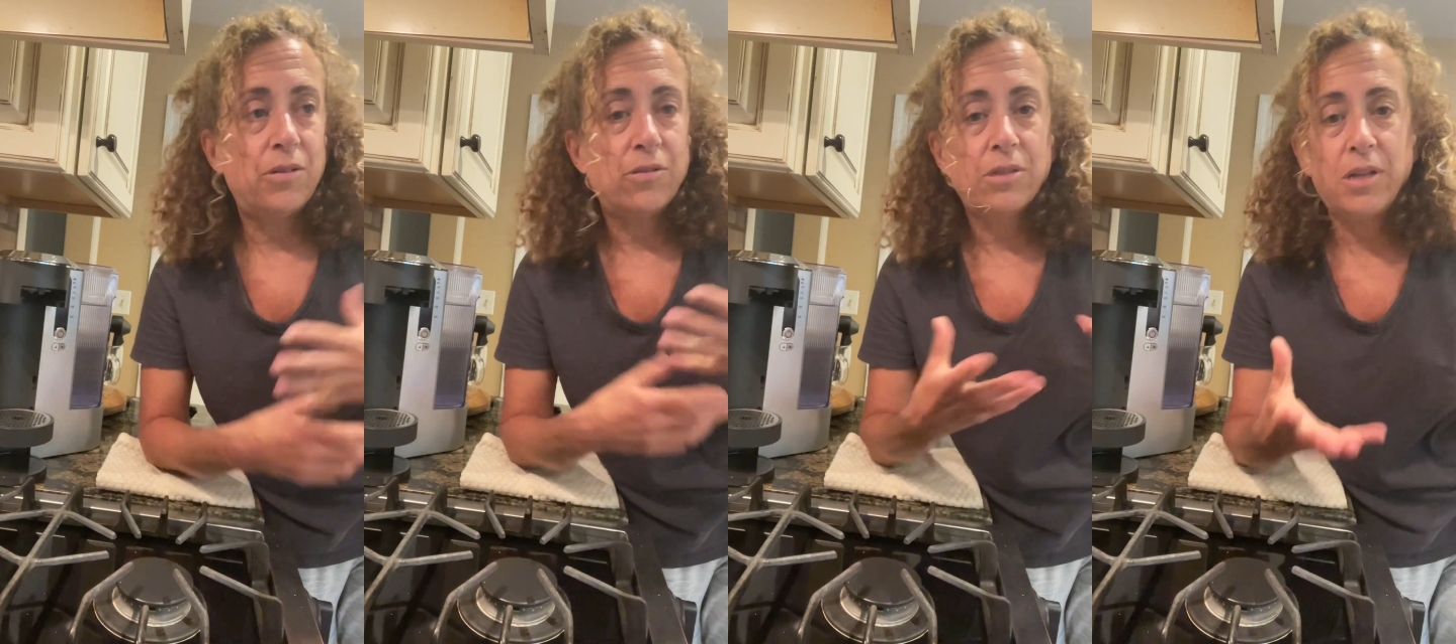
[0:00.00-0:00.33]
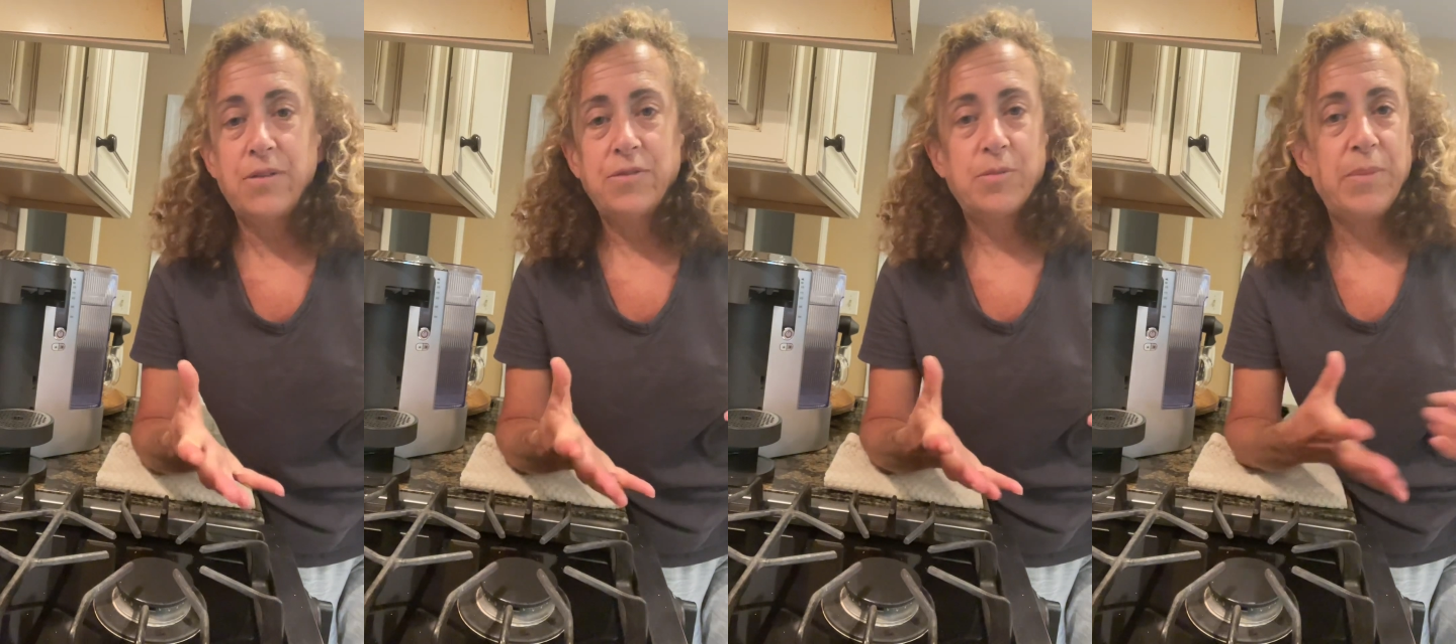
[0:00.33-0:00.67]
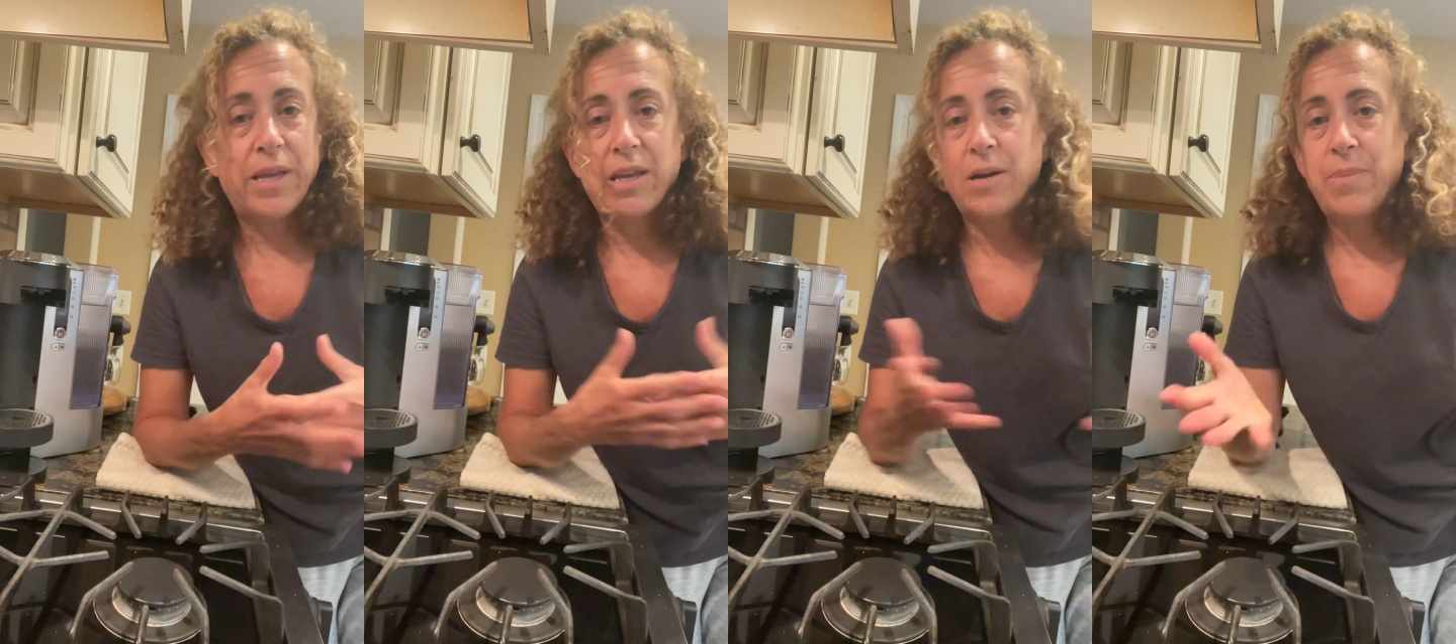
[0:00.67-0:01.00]
loved
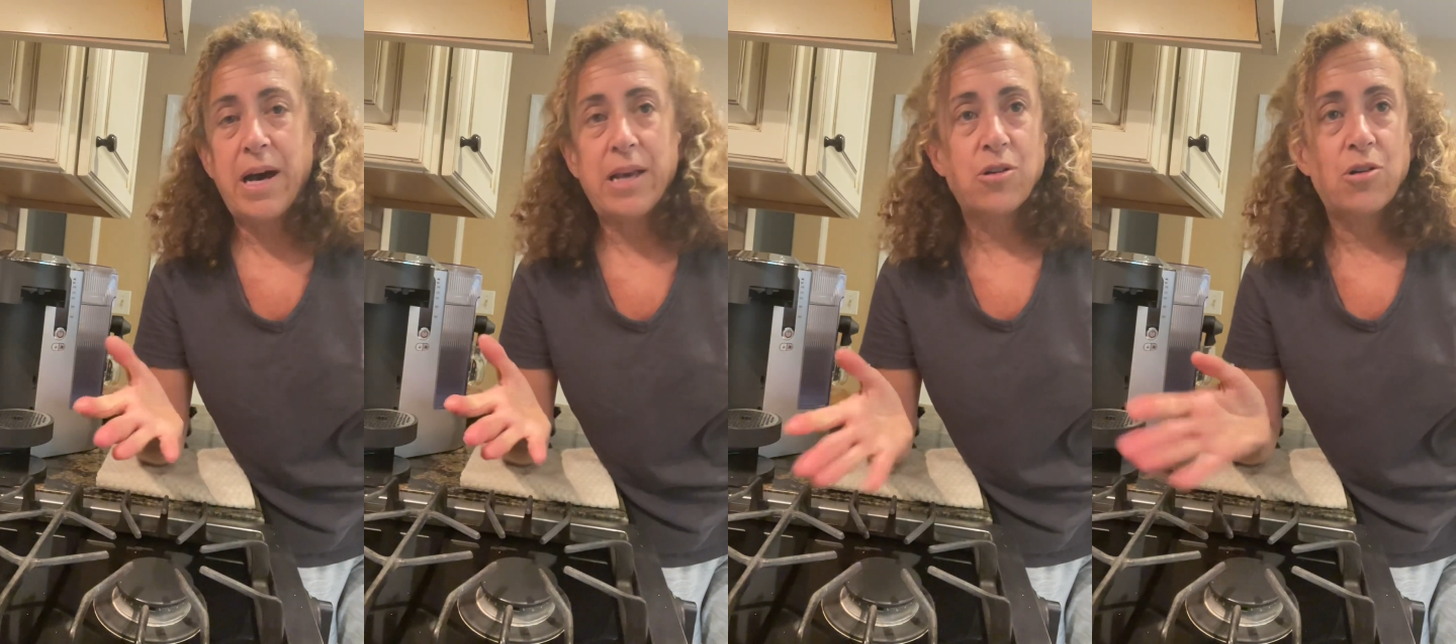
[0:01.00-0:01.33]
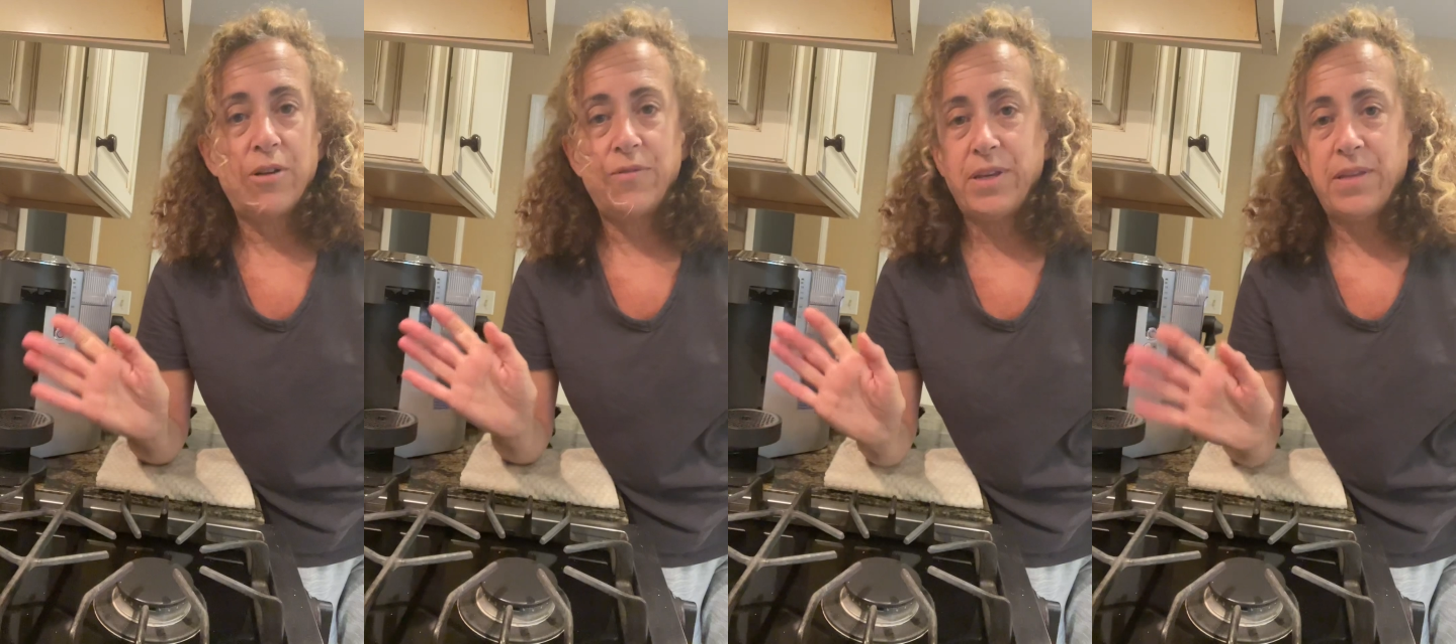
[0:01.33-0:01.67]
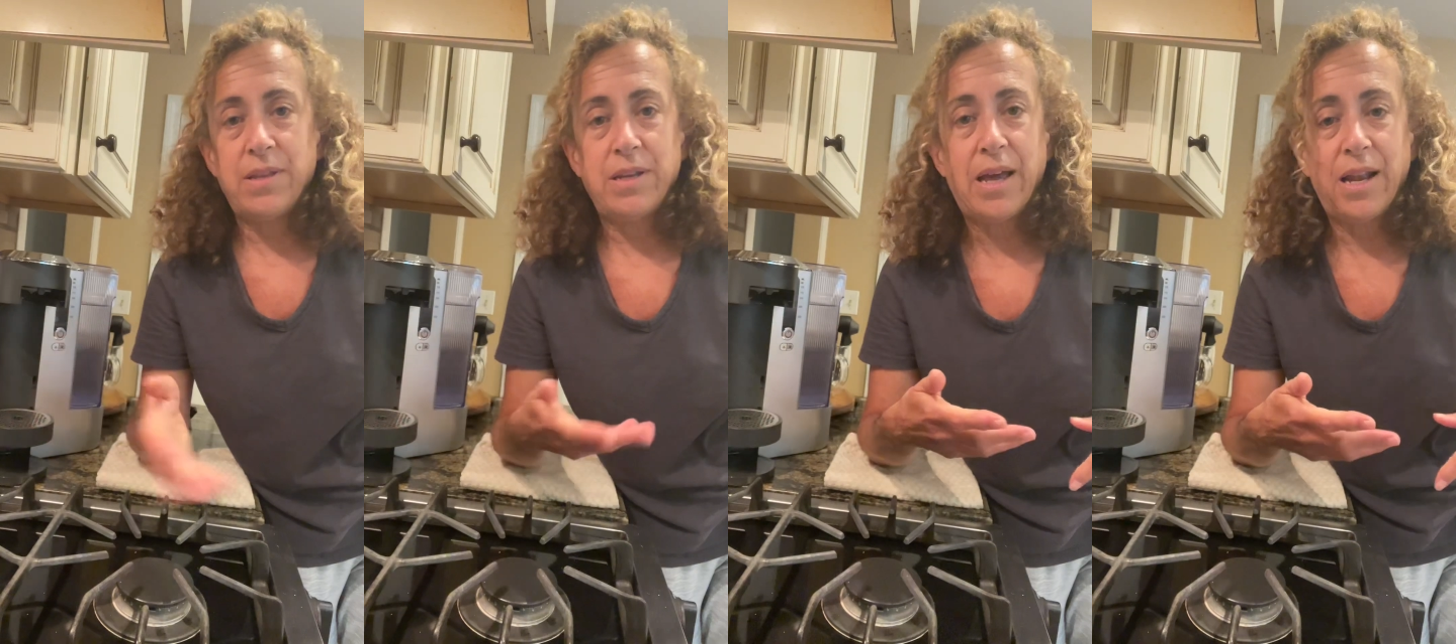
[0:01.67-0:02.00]
making a pot of coffee and
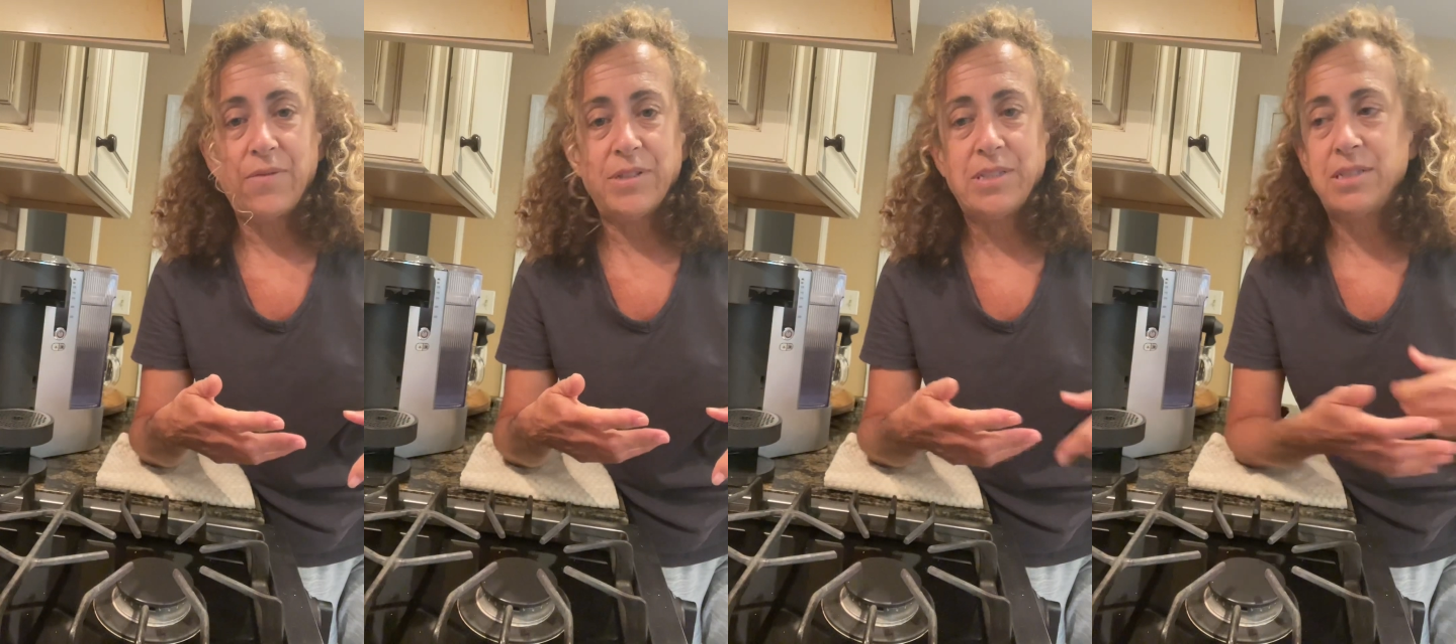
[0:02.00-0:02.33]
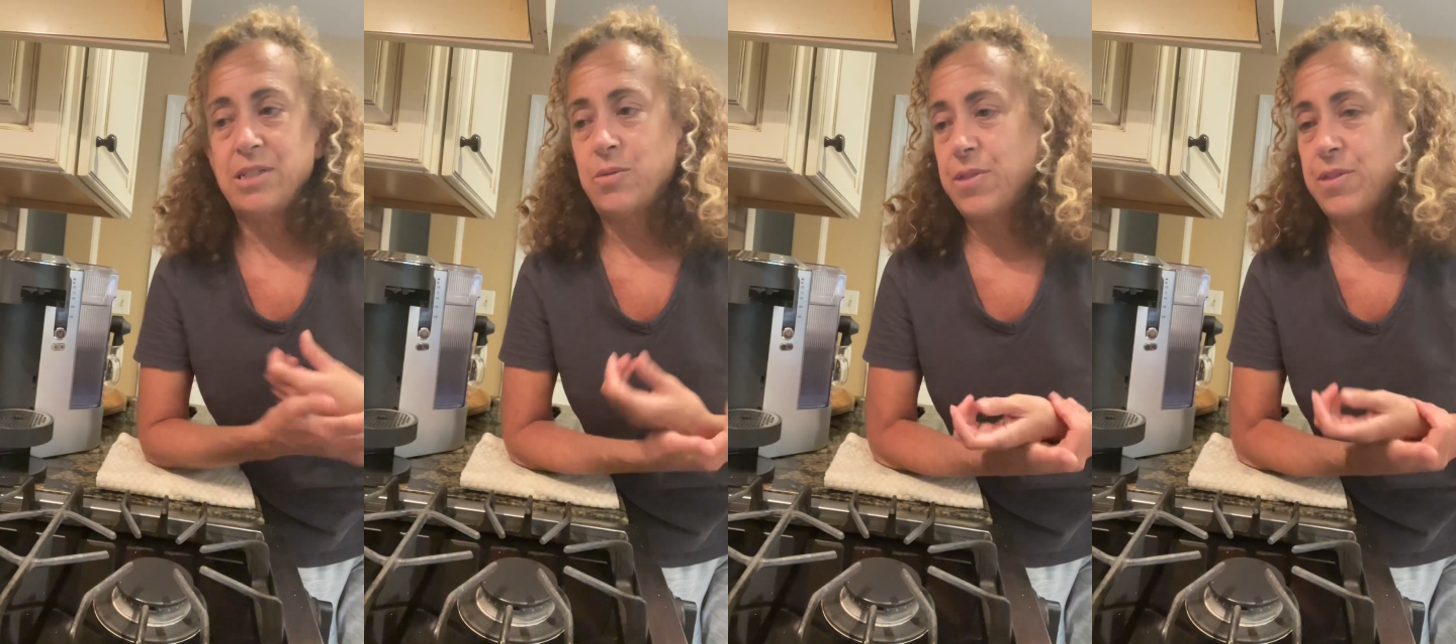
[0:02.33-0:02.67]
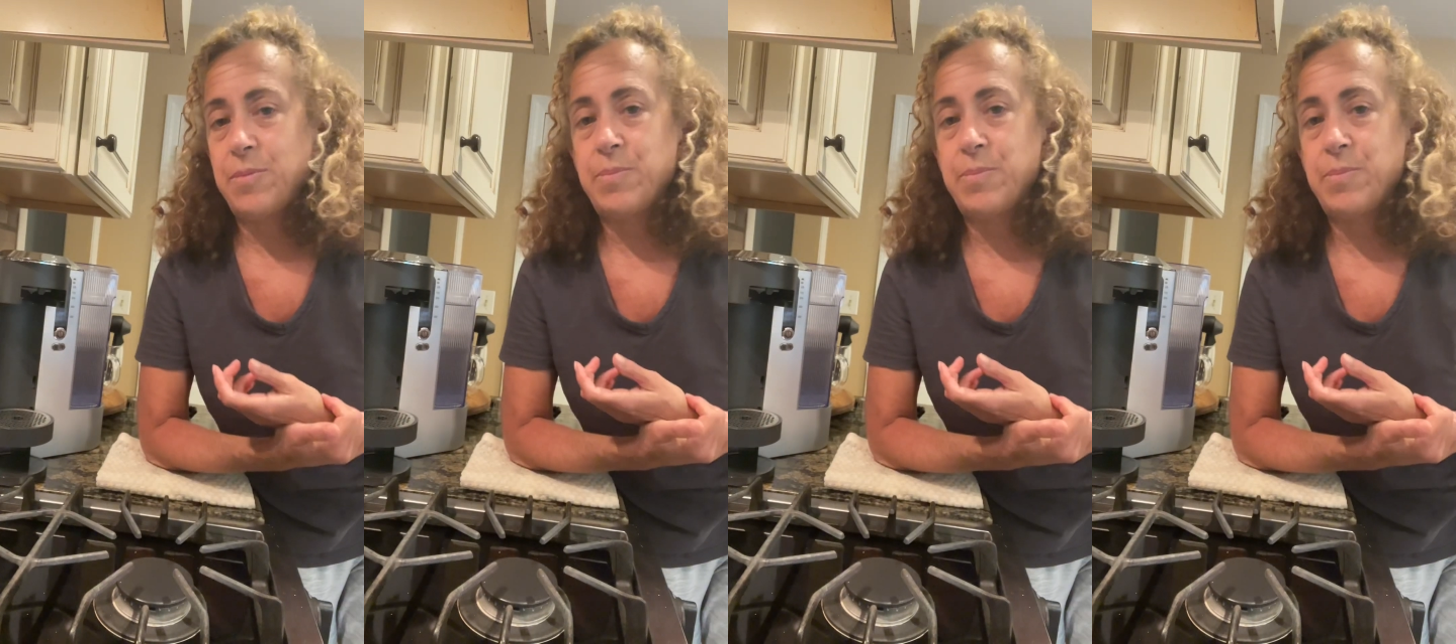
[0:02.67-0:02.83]
then not having to deal with it.